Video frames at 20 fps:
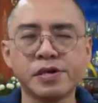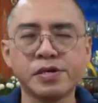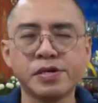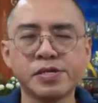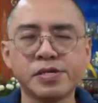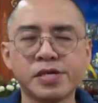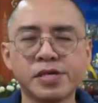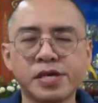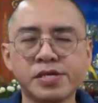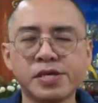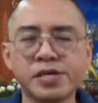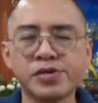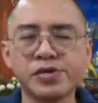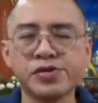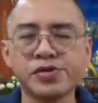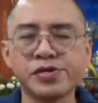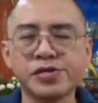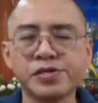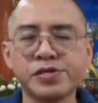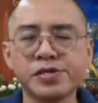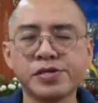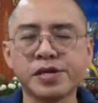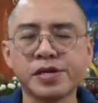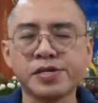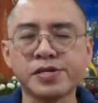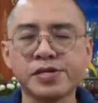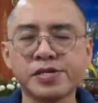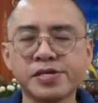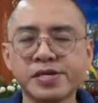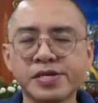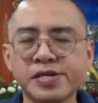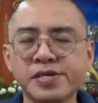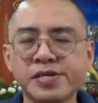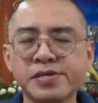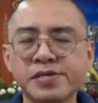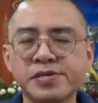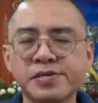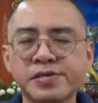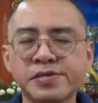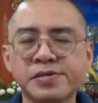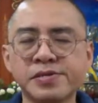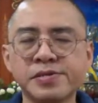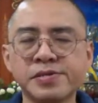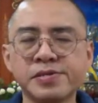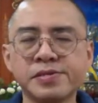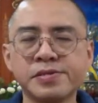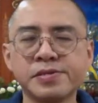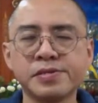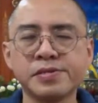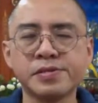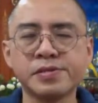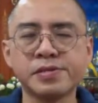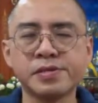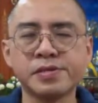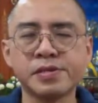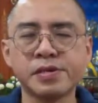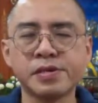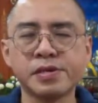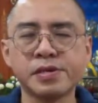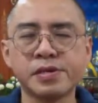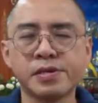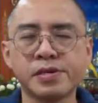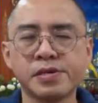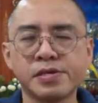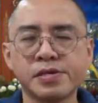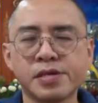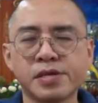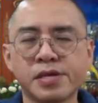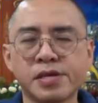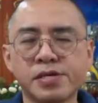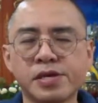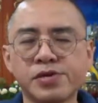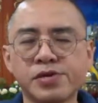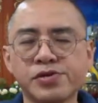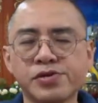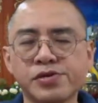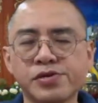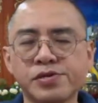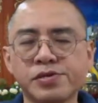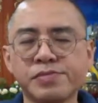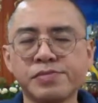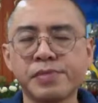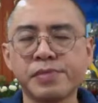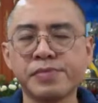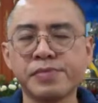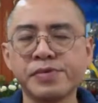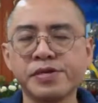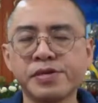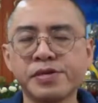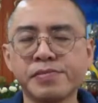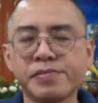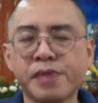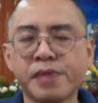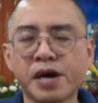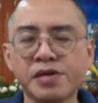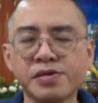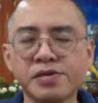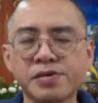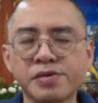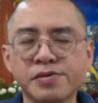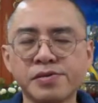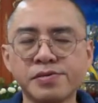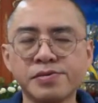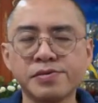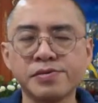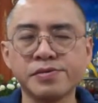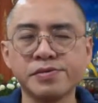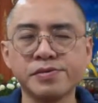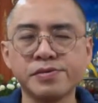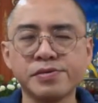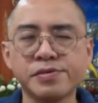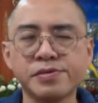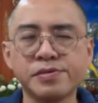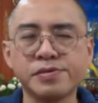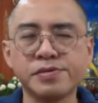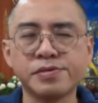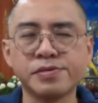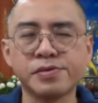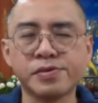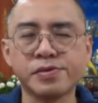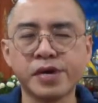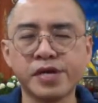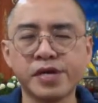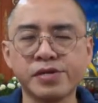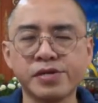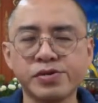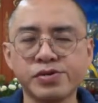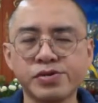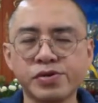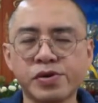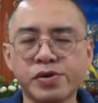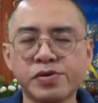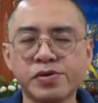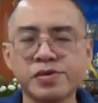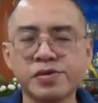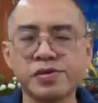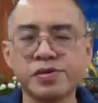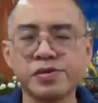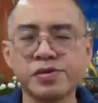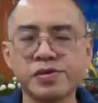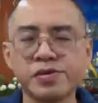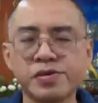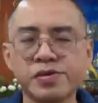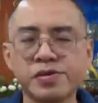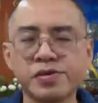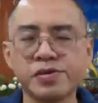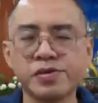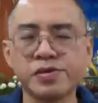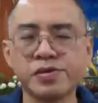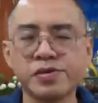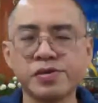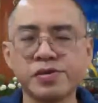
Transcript: sensations at the skin, sensations maybe in the muscles or at the joints.